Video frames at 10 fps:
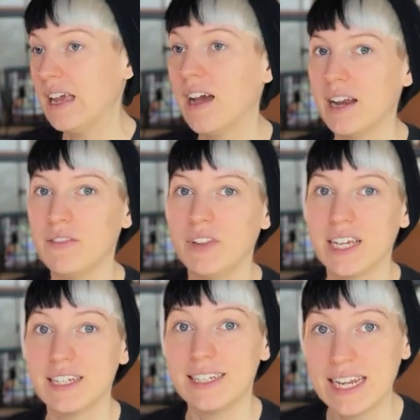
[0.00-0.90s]
kind of like
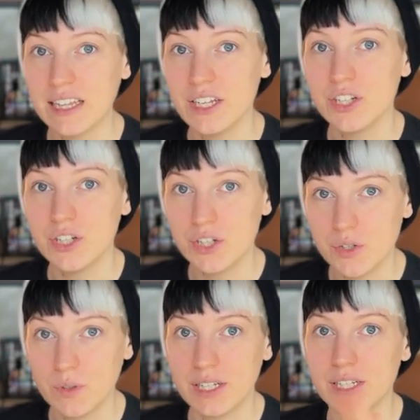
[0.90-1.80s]
a daily
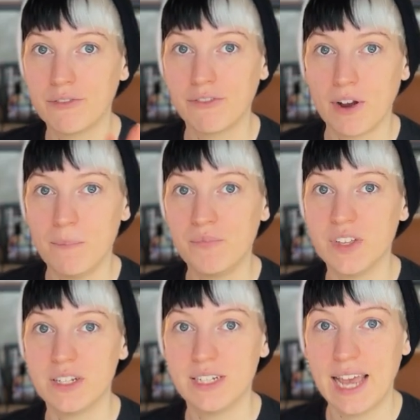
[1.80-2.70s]
to-do list from
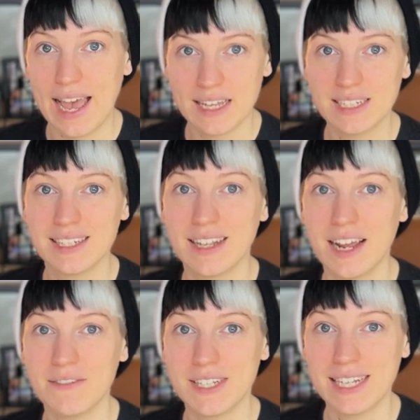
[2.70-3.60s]
the tasks that
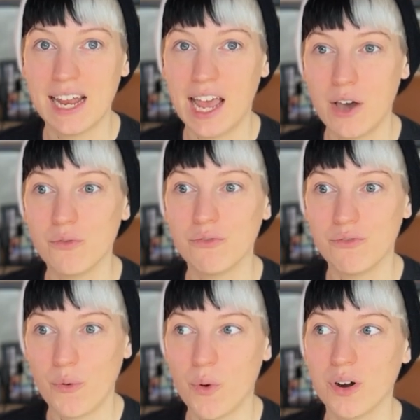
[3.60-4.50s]
I've set out
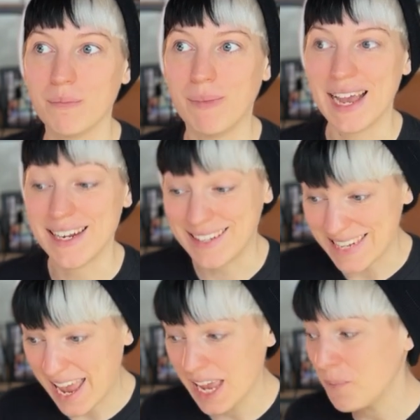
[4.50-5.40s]
for my
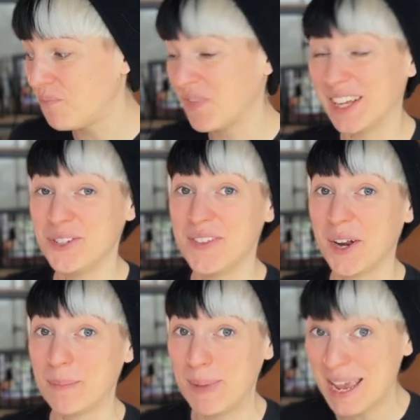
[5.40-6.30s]
day. I'll do that
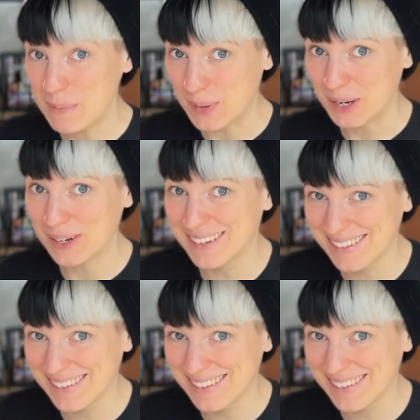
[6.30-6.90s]
on paper.